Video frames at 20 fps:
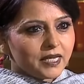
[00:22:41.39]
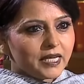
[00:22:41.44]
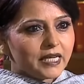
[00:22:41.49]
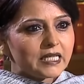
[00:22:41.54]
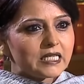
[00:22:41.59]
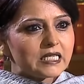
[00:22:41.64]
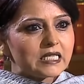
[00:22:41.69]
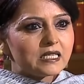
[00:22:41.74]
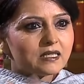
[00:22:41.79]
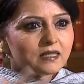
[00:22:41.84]

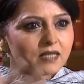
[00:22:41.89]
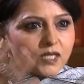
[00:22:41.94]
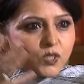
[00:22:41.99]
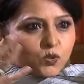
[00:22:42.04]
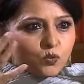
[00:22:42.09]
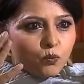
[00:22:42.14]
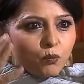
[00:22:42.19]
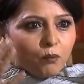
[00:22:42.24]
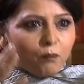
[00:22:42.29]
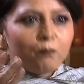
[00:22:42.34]
It,
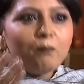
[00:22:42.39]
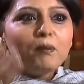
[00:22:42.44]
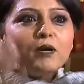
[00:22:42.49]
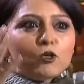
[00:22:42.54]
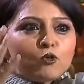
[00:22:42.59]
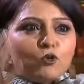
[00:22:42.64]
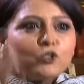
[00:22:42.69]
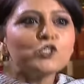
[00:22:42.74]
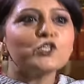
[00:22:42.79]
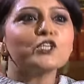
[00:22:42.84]
this
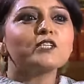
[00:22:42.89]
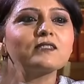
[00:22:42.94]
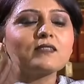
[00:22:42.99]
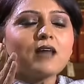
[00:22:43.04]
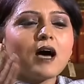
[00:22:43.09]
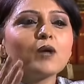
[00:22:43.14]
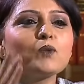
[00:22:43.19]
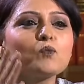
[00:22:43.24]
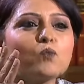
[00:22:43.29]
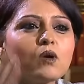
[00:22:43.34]

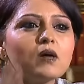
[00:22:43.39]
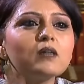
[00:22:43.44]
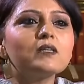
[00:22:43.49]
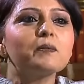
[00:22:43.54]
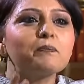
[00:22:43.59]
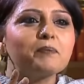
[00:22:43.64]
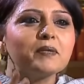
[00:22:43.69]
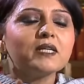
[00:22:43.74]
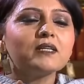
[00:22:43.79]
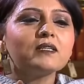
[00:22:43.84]
Balochistan word
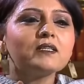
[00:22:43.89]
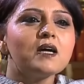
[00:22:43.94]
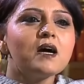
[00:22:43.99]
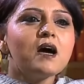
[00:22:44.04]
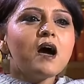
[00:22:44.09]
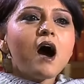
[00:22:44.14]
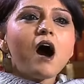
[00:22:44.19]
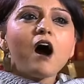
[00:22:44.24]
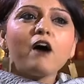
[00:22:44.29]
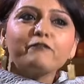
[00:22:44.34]
appeared
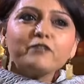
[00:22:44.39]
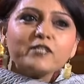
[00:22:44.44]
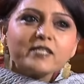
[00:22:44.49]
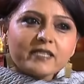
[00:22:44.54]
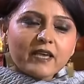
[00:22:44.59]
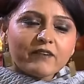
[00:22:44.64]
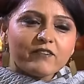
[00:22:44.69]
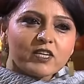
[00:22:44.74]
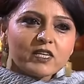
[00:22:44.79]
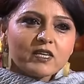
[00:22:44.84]
after
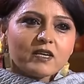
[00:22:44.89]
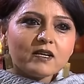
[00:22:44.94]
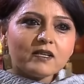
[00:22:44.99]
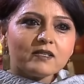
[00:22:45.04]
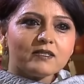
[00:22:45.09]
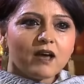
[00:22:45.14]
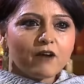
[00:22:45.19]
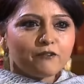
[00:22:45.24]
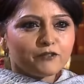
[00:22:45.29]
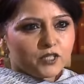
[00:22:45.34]
seven
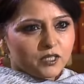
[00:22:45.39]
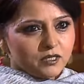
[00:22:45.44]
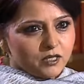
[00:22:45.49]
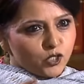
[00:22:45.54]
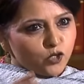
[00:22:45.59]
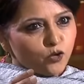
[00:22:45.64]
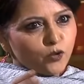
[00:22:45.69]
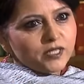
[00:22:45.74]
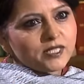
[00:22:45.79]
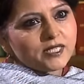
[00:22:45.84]
years after the
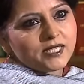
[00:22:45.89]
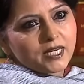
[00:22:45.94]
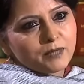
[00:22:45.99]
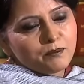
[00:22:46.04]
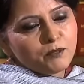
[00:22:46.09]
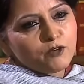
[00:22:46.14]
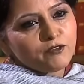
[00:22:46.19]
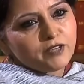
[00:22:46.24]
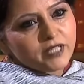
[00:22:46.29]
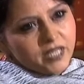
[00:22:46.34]
joint
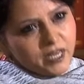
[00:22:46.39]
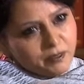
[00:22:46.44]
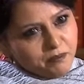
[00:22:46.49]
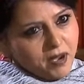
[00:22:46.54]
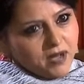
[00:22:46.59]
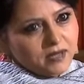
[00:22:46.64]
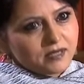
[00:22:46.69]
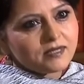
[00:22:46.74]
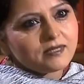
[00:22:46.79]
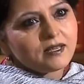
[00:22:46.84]
statement of India and
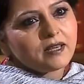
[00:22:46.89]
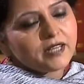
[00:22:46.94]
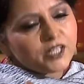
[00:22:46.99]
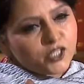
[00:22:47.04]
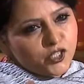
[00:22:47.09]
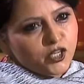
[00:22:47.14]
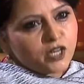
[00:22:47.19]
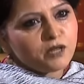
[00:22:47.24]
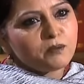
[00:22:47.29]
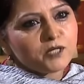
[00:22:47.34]
Pakistan
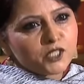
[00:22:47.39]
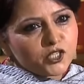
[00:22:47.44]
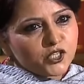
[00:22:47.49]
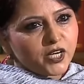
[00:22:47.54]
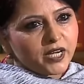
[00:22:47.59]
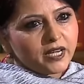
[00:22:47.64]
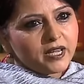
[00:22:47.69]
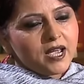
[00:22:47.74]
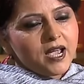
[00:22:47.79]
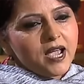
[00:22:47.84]
at Sharm el
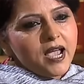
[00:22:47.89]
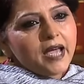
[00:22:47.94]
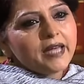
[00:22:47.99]
Sheikh.